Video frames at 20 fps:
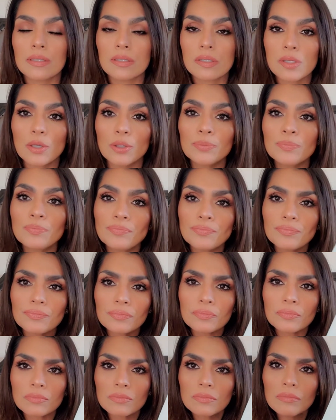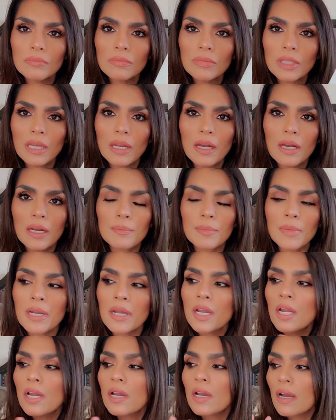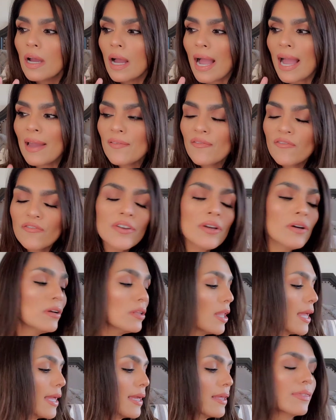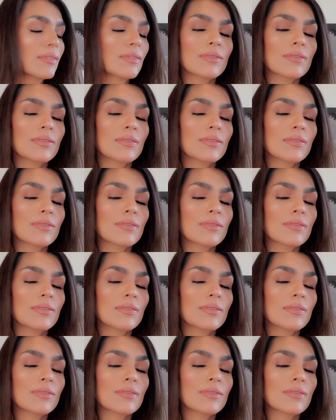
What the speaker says: So I feel like